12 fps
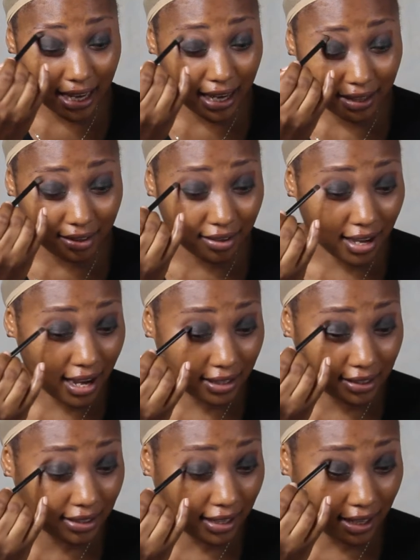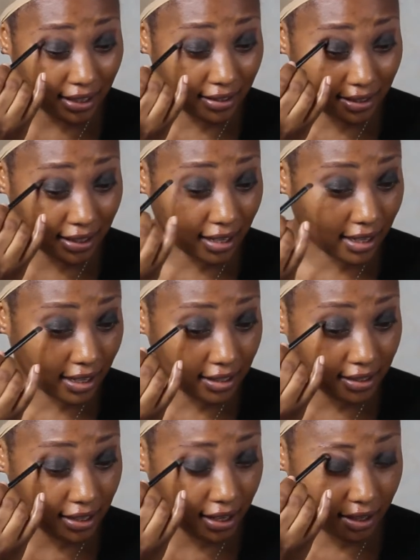like the harsh lines, like I
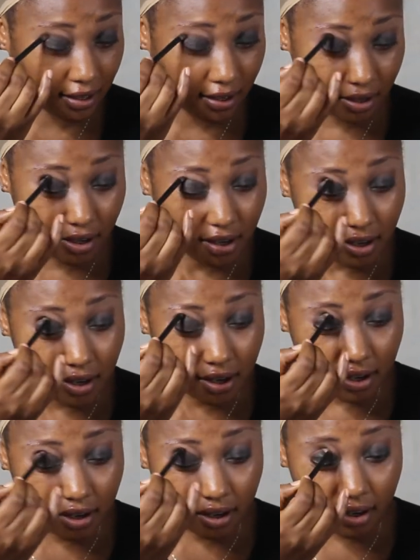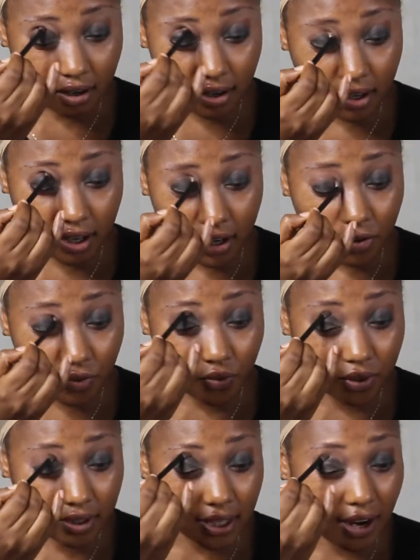said. And I don't
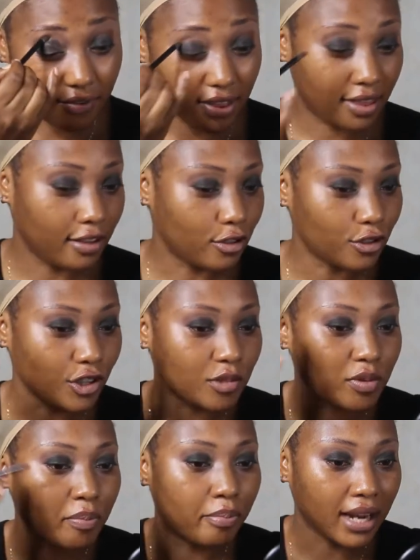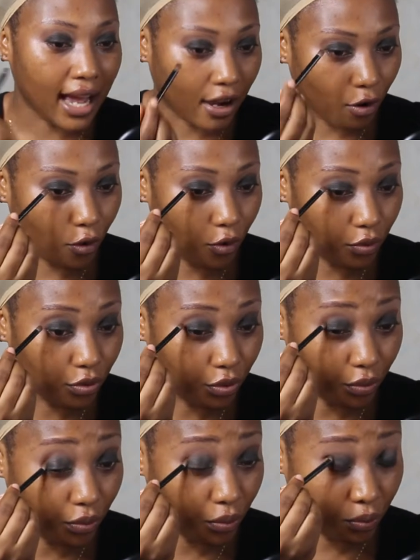want everything to just be black all
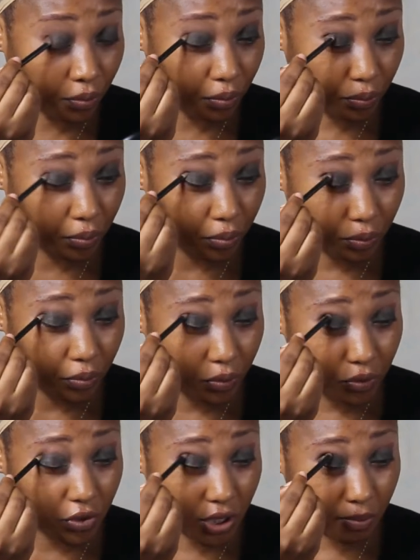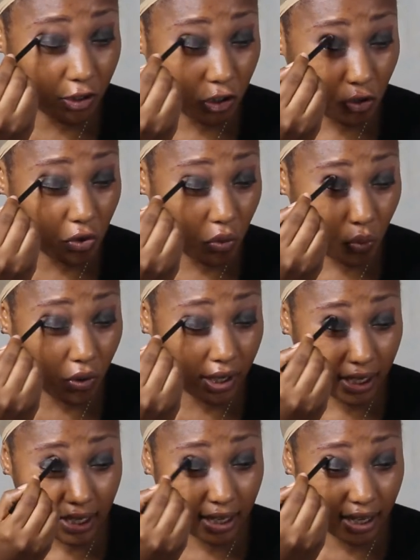through. So I'm just going to
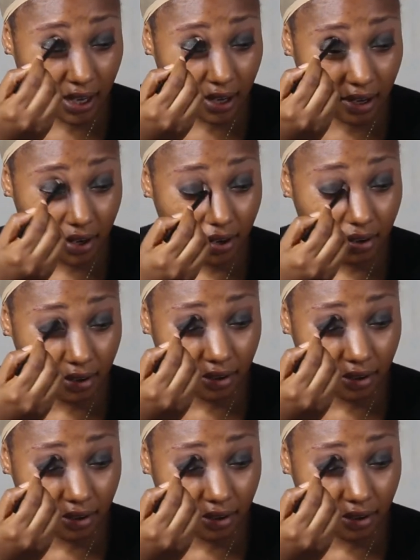work it in.